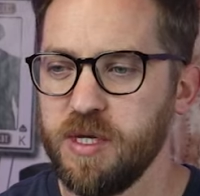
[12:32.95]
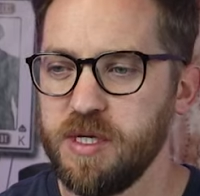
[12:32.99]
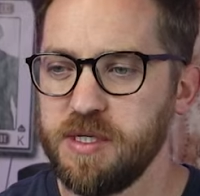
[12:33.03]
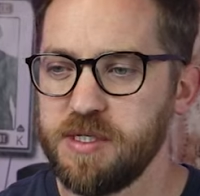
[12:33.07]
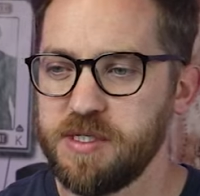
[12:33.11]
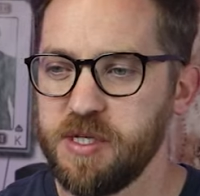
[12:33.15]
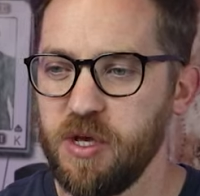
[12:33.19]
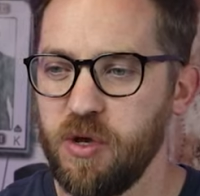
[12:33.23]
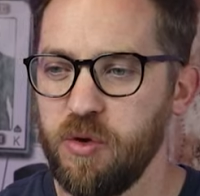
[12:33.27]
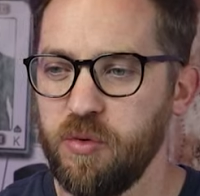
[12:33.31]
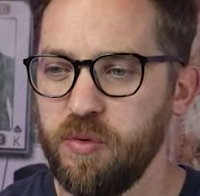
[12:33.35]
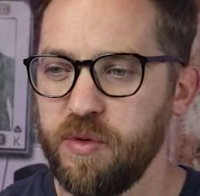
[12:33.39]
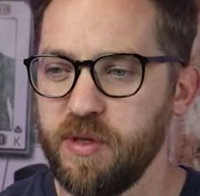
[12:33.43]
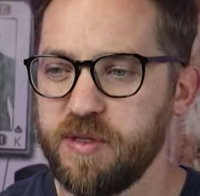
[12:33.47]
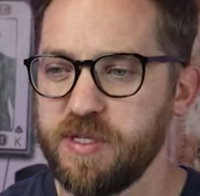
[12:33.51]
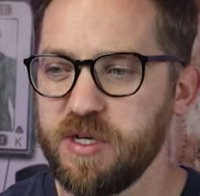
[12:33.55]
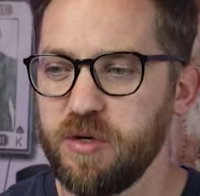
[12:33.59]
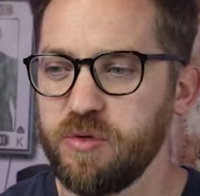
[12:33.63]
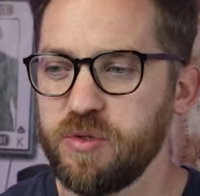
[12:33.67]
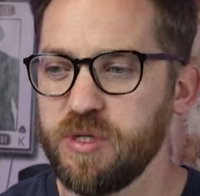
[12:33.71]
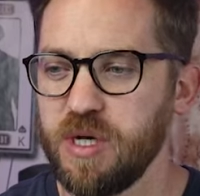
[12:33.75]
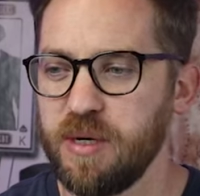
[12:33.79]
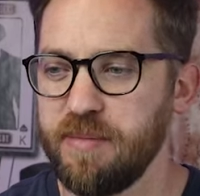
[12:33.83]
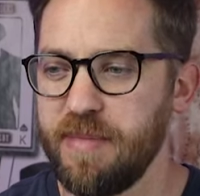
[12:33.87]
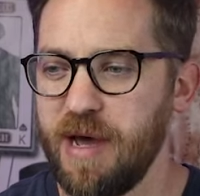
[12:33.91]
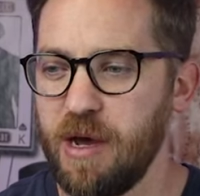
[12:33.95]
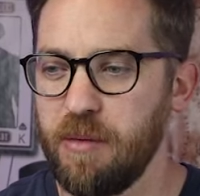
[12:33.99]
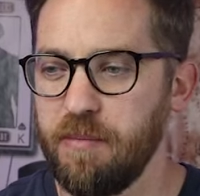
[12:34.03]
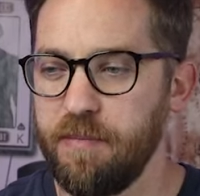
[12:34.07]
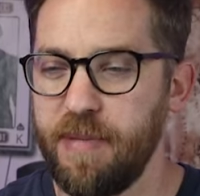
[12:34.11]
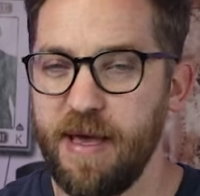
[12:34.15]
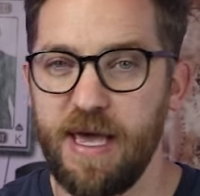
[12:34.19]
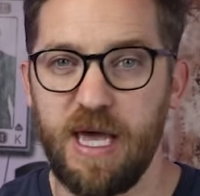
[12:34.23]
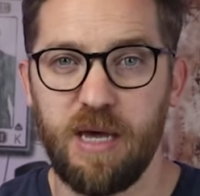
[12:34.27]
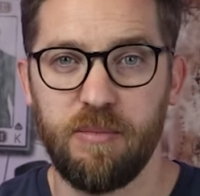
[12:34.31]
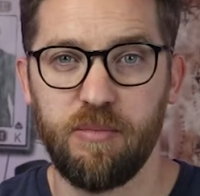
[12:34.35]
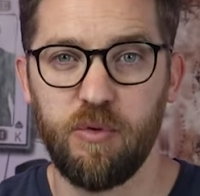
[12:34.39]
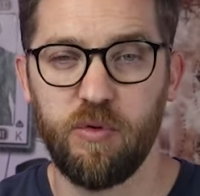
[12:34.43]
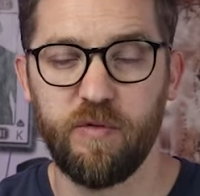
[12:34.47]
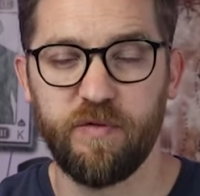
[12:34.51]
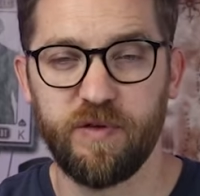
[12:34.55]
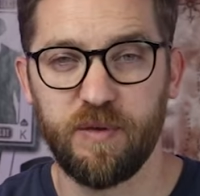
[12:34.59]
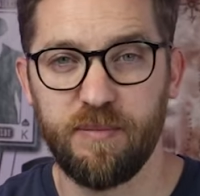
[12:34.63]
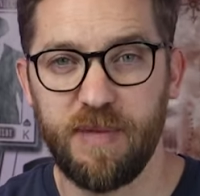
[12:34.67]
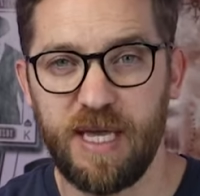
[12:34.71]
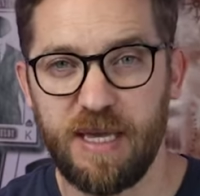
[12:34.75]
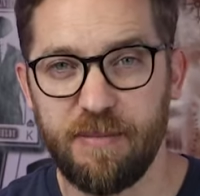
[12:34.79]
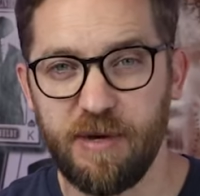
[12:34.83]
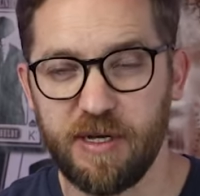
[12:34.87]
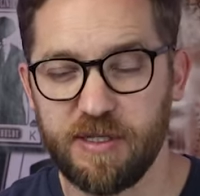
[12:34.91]
So the total amount payable for
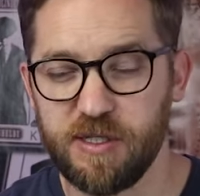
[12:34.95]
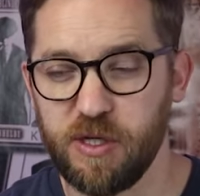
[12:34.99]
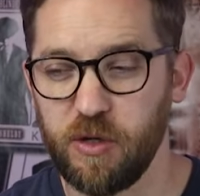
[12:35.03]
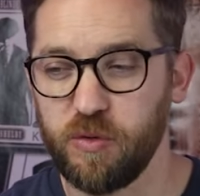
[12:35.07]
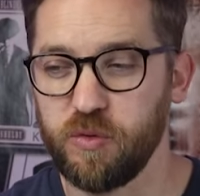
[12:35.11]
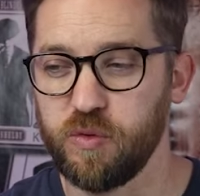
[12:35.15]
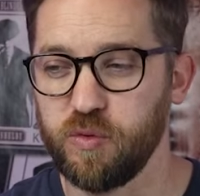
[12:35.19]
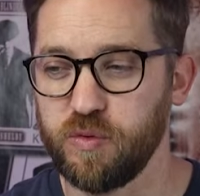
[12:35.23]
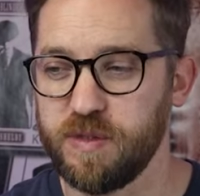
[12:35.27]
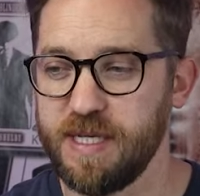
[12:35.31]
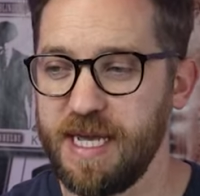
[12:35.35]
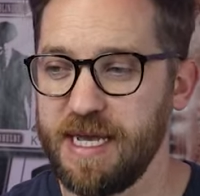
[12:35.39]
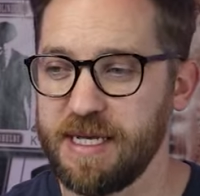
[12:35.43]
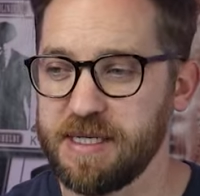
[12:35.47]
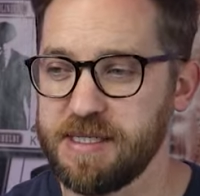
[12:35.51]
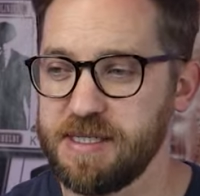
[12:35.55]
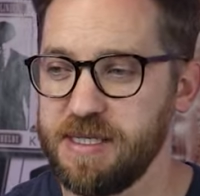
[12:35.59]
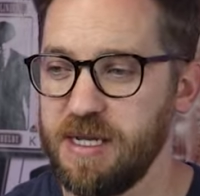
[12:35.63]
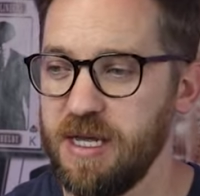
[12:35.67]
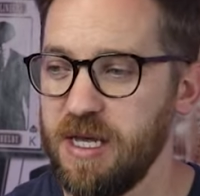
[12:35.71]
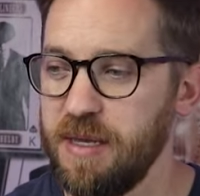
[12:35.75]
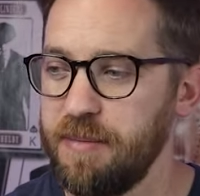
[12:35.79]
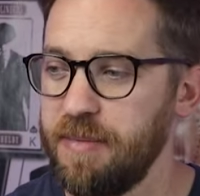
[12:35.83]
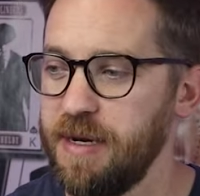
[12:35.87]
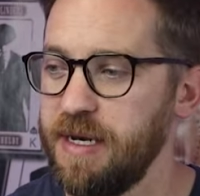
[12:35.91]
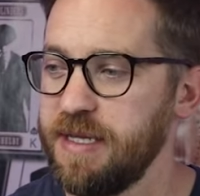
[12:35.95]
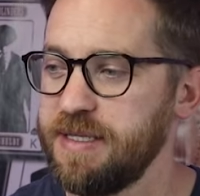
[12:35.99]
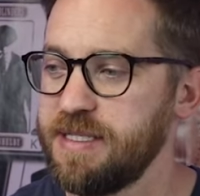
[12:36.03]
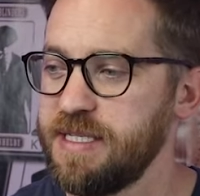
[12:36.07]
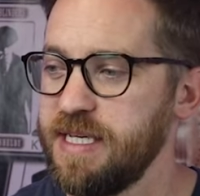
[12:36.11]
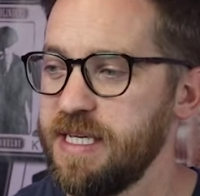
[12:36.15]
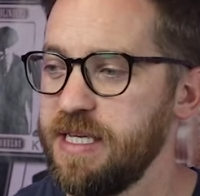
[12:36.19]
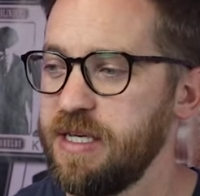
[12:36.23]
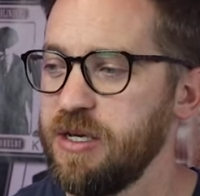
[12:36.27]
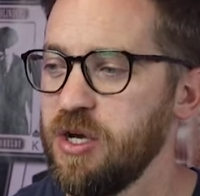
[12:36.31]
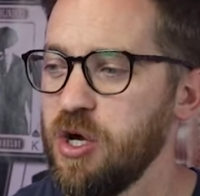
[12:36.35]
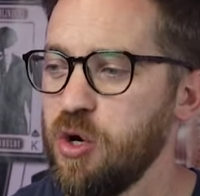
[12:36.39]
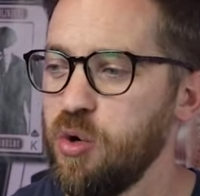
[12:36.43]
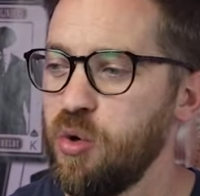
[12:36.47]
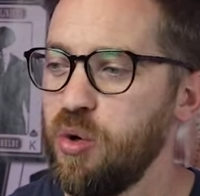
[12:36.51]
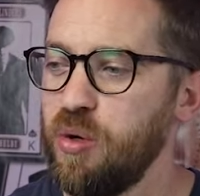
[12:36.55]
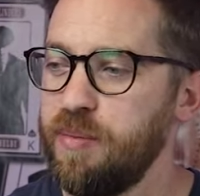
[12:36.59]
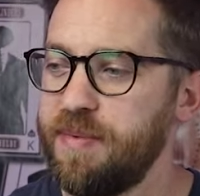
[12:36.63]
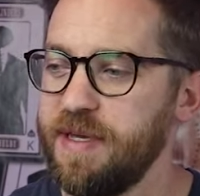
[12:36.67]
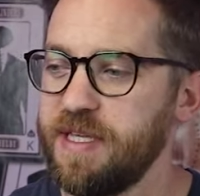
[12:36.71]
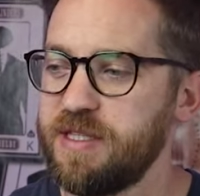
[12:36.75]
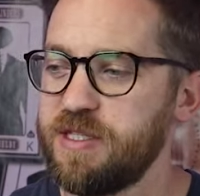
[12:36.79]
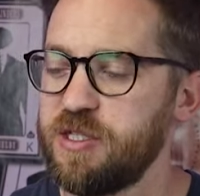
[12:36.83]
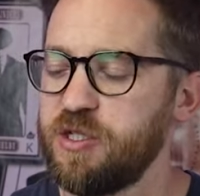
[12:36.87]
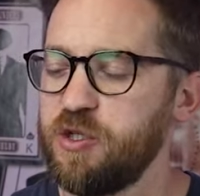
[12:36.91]
me, my total tax liability, would
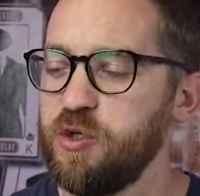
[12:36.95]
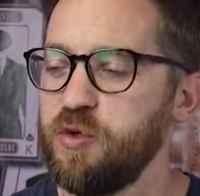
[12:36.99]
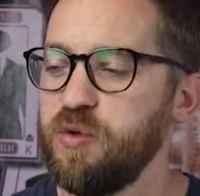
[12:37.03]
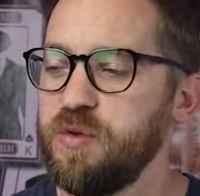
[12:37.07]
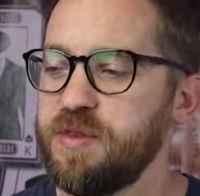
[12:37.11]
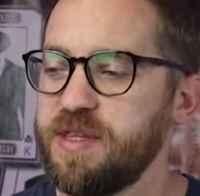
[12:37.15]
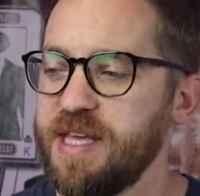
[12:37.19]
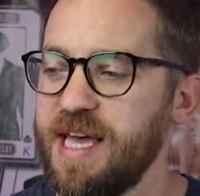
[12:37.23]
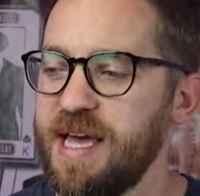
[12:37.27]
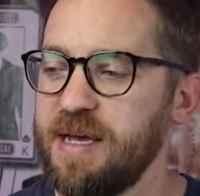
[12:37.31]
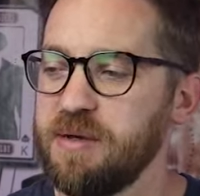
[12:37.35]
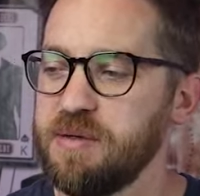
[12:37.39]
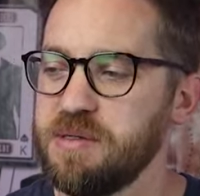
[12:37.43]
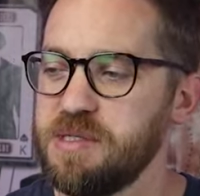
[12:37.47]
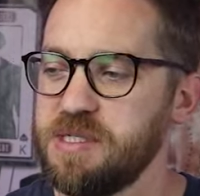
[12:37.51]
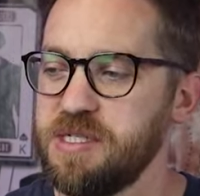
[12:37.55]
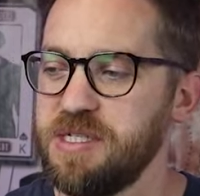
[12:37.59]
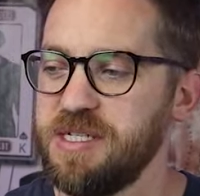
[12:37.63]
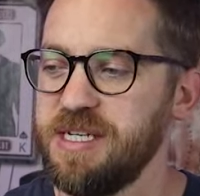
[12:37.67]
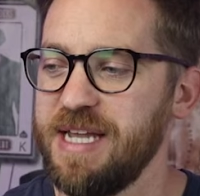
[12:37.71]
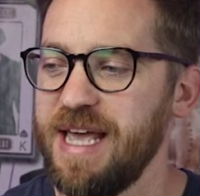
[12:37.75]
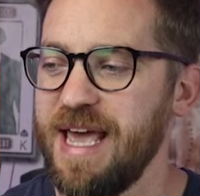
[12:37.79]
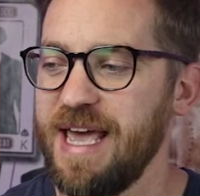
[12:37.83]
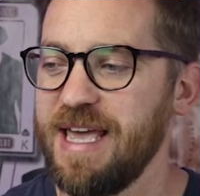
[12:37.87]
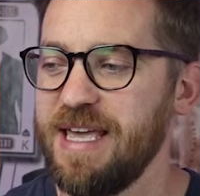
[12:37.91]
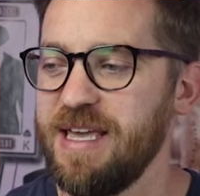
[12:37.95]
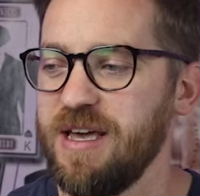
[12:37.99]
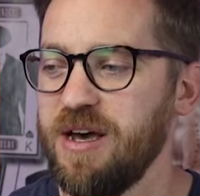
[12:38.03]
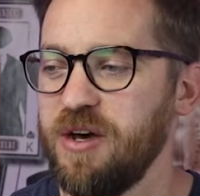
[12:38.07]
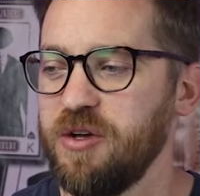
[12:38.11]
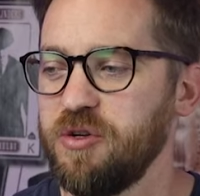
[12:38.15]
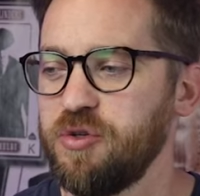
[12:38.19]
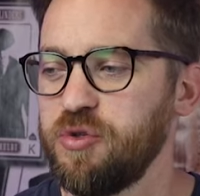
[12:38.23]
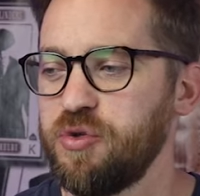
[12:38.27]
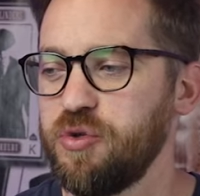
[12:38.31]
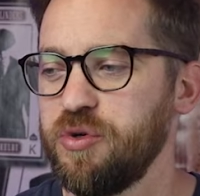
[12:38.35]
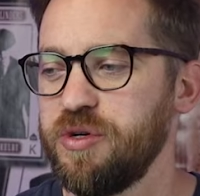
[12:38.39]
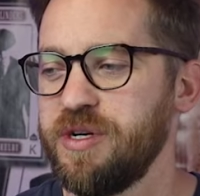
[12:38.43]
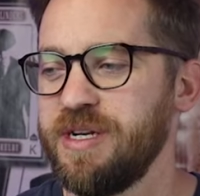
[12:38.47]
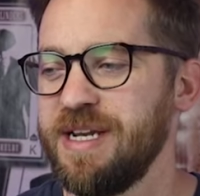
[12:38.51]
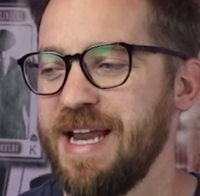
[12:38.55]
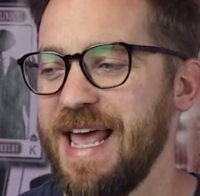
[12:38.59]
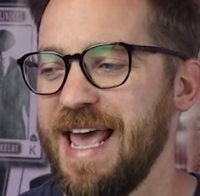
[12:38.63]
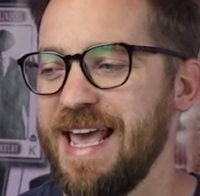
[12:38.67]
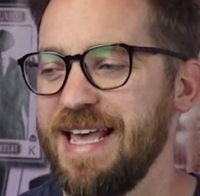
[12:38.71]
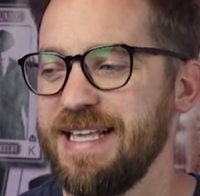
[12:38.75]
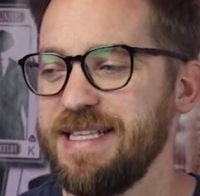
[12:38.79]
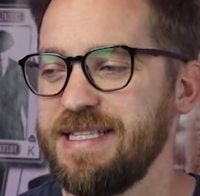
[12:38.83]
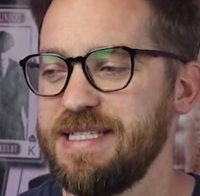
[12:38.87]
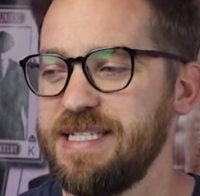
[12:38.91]
be
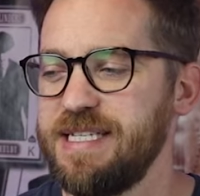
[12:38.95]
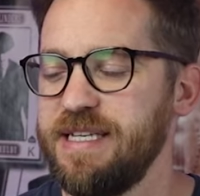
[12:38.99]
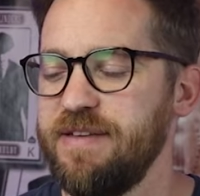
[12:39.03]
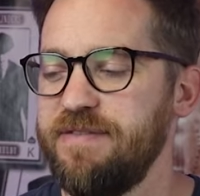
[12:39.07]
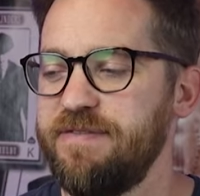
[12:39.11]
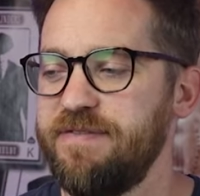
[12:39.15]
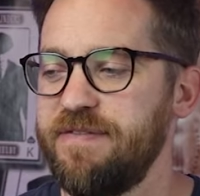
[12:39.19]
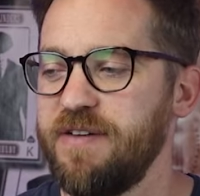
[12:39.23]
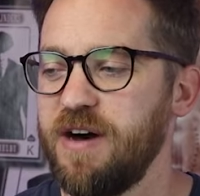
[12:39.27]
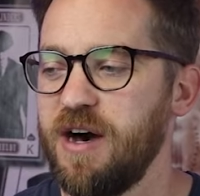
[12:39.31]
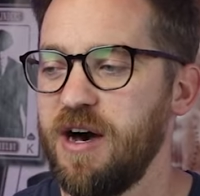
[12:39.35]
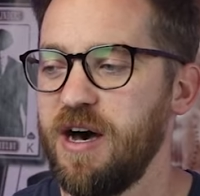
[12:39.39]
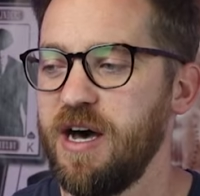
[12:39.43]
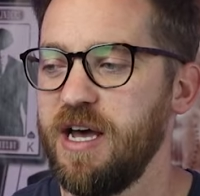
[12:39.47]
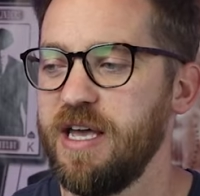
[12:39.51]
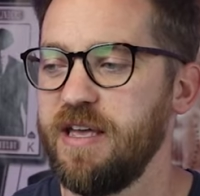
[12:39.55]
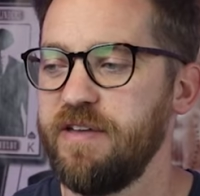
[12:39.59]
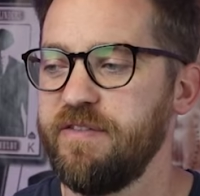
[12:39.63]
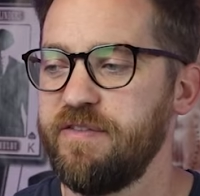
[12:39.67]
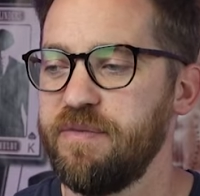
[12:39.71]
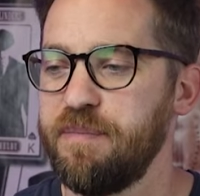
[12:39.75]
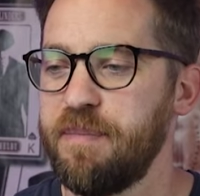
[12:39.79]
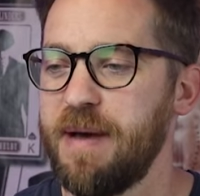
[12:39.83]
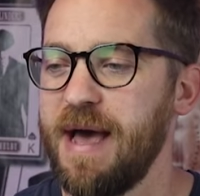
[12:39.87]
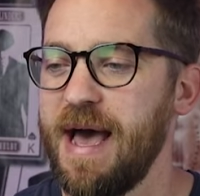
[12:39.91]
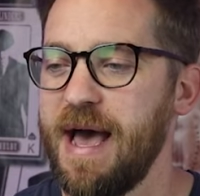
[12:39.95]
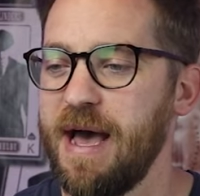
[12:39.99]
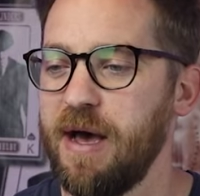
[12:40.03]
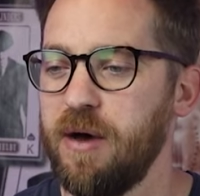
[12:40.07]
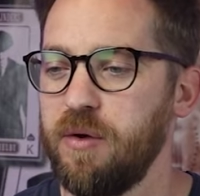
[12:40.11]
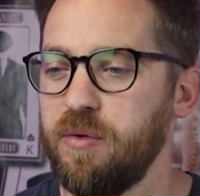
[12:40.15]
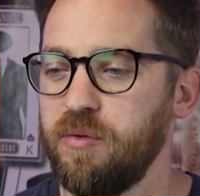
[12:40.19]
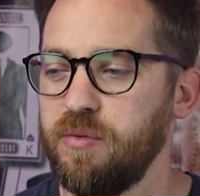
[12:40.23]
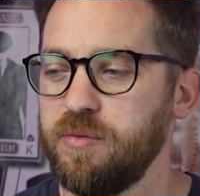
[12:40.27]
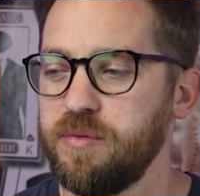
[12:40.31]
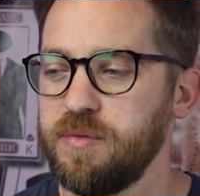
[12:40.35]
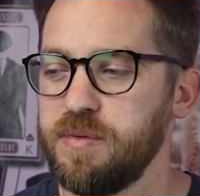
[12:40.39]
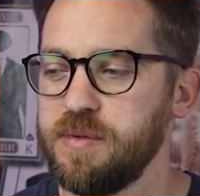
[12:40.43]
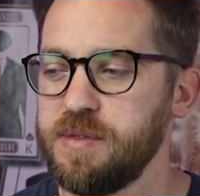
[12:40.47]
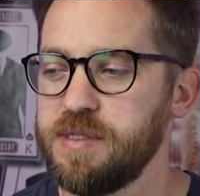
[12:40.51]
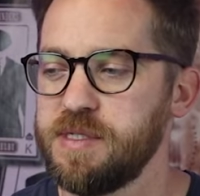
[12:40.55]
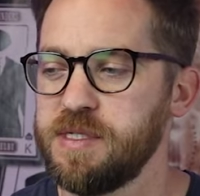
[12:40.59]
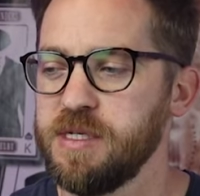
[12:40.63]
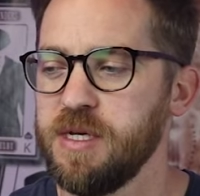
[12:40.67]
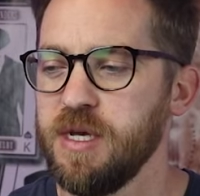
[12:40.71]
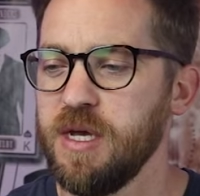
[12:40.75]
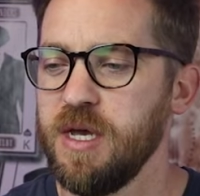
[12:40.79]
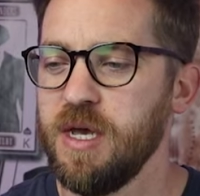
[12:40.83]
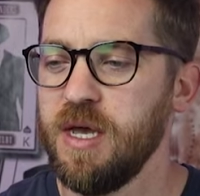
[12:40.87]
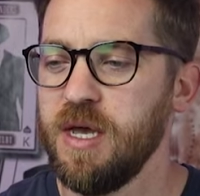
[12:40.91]
£2,885.